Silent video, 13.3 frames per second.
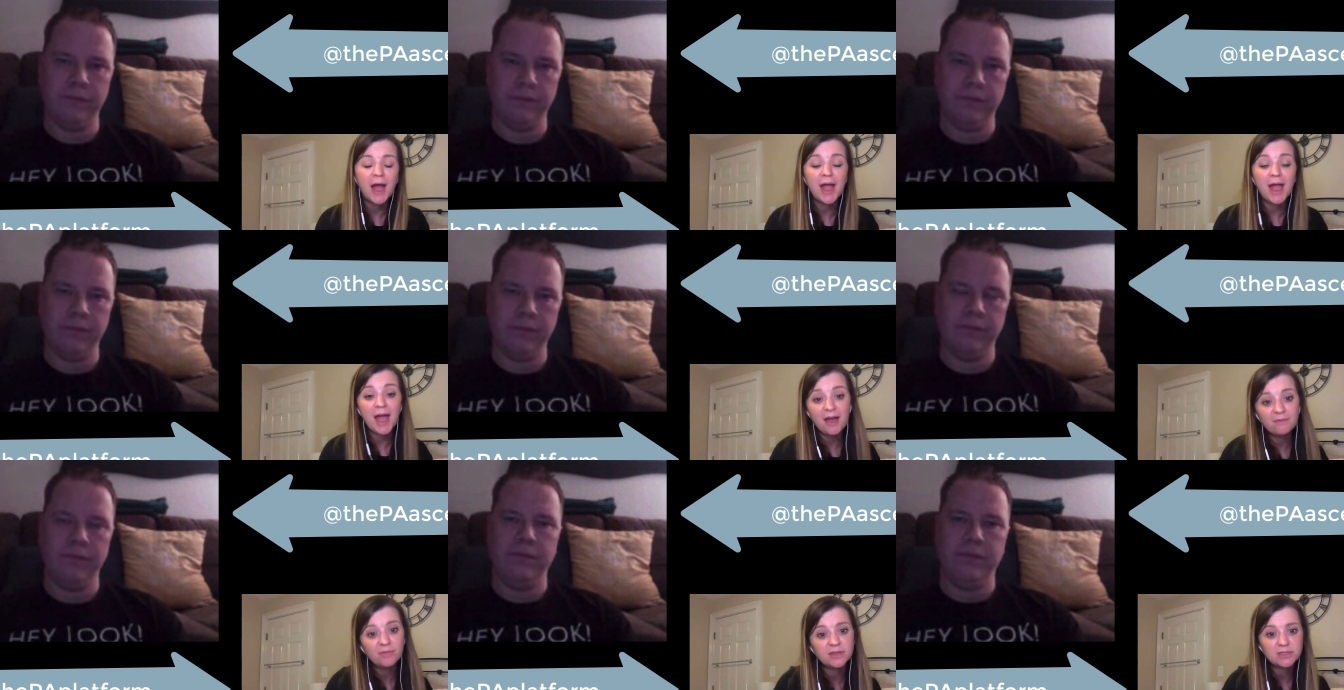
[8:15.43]
Speaker 1: I
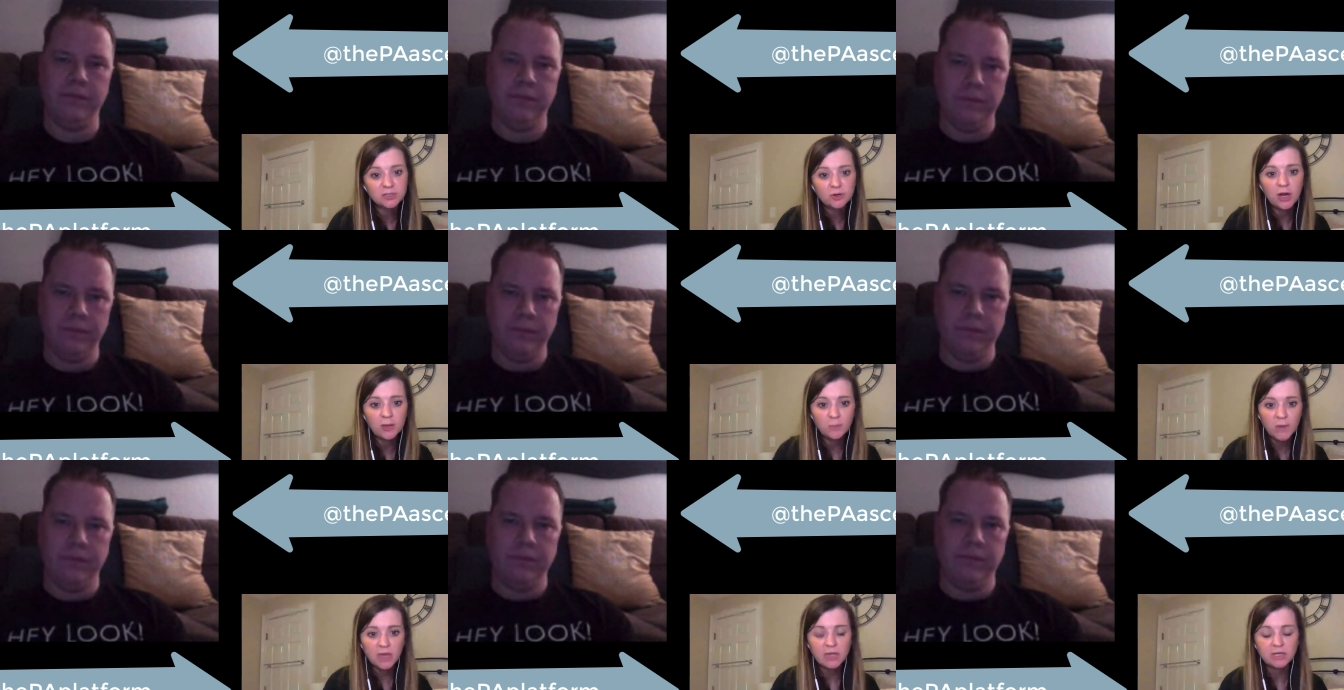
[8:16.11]
have this
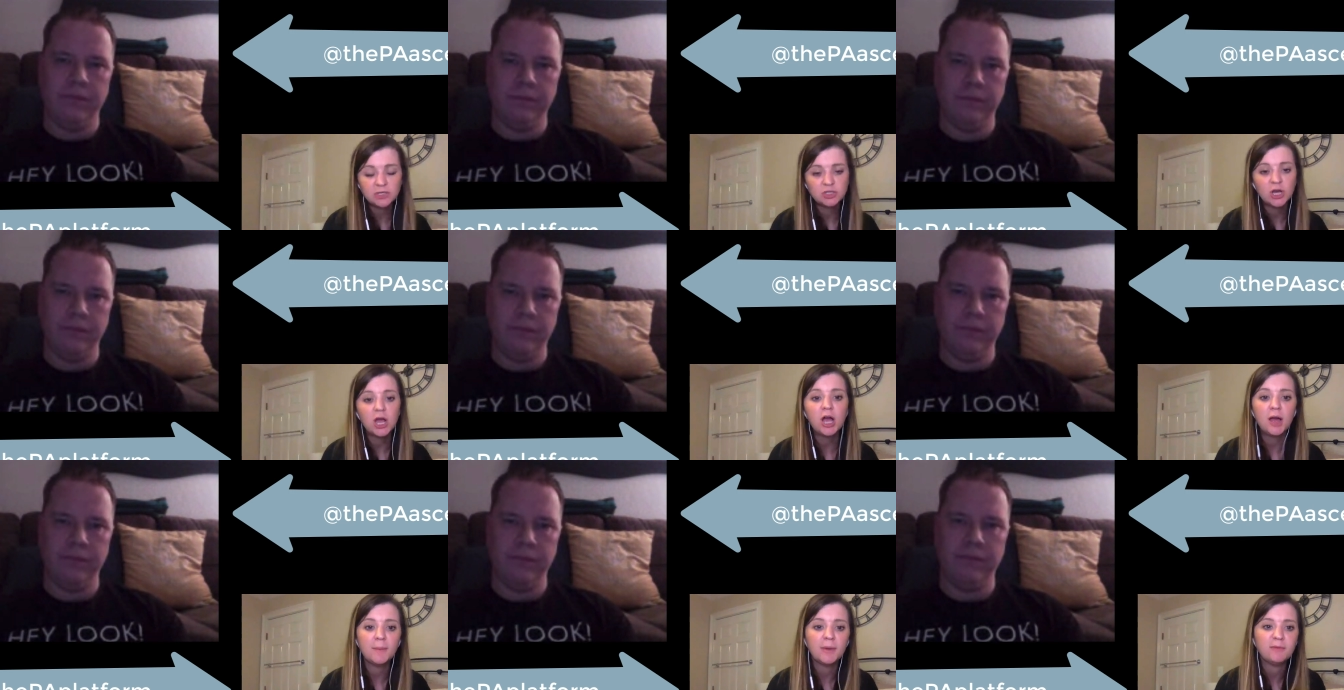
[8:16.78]
great paying
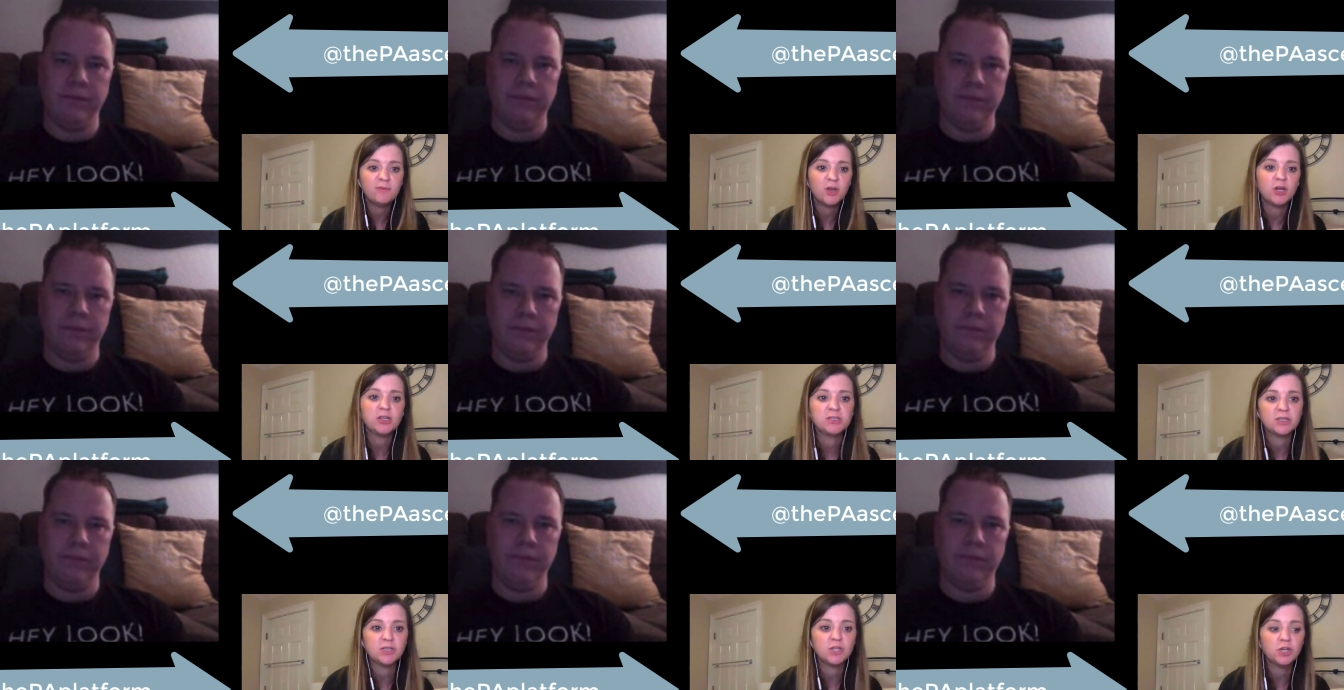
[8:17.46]
job, I'm very
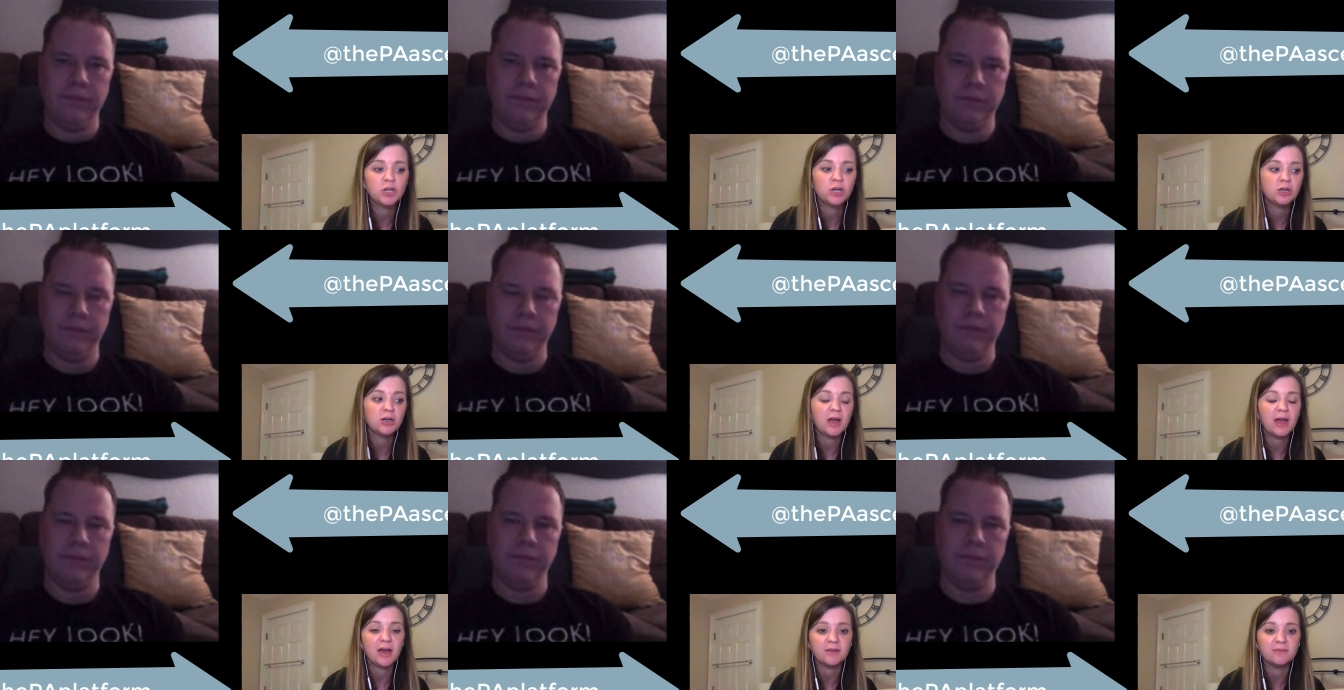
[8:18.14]

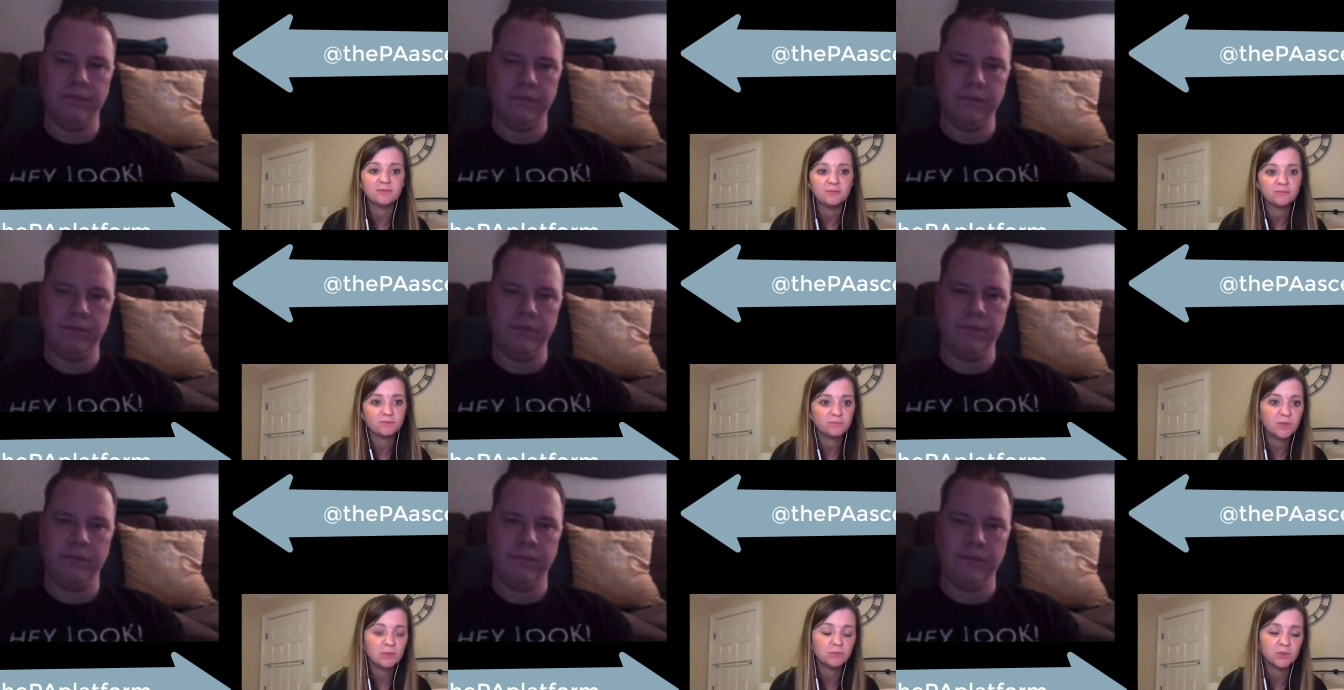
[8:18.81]
secure, I have
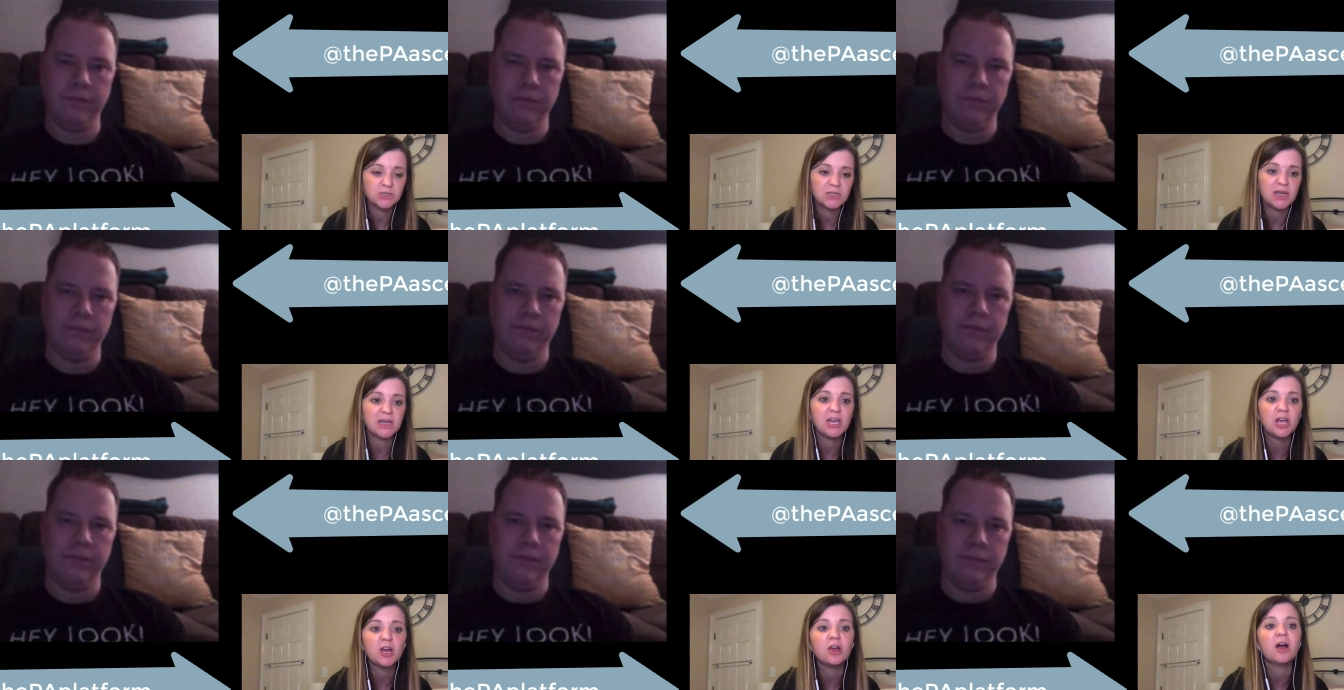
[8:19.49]
people to take
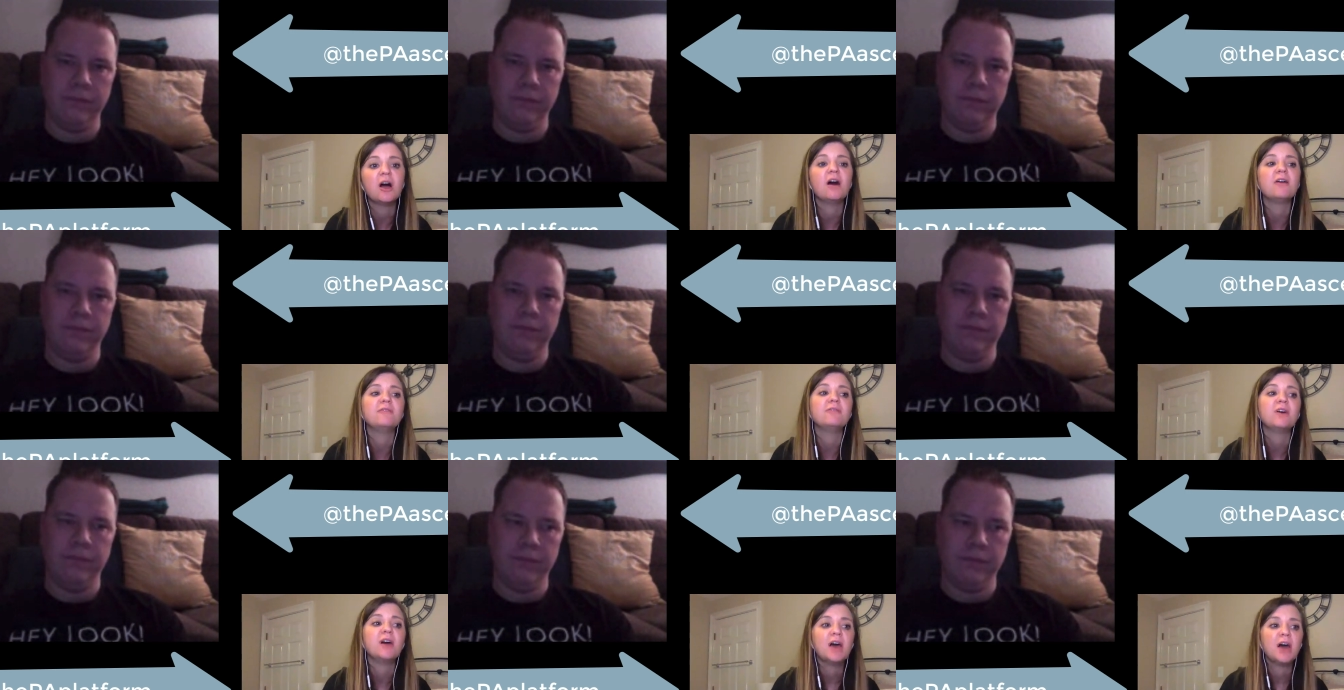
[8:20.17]
care
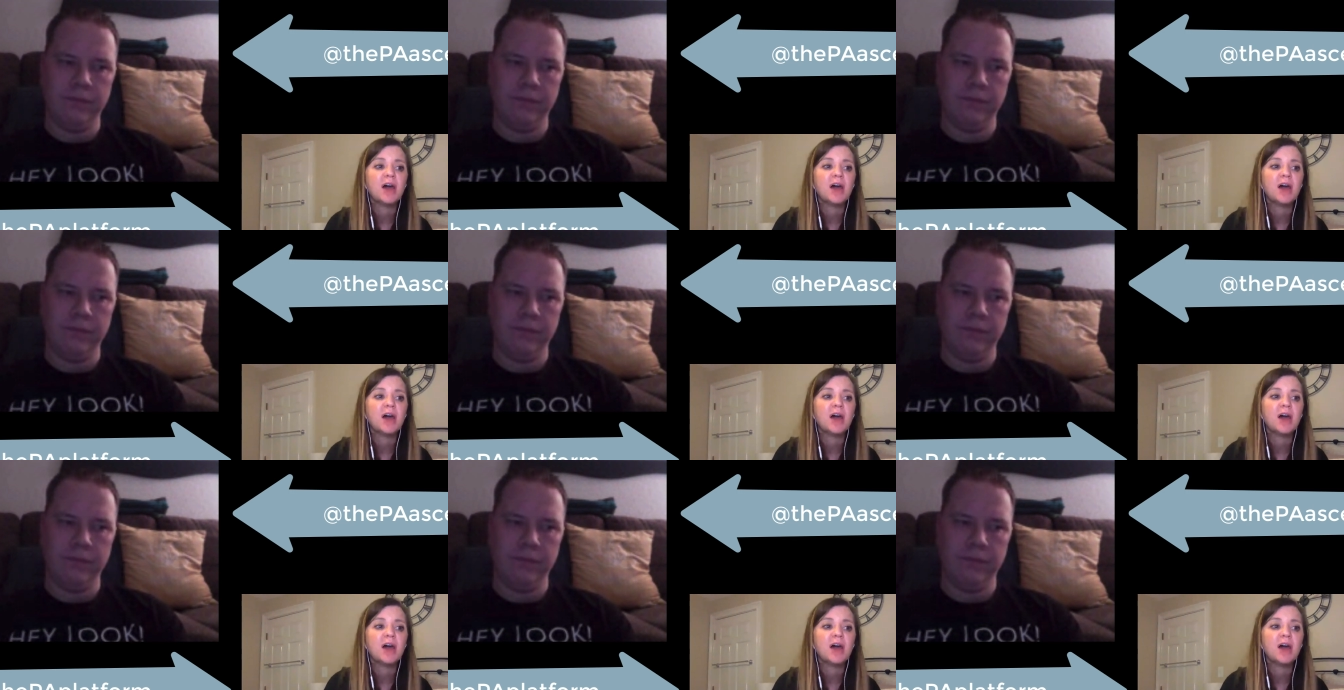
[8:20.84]
of,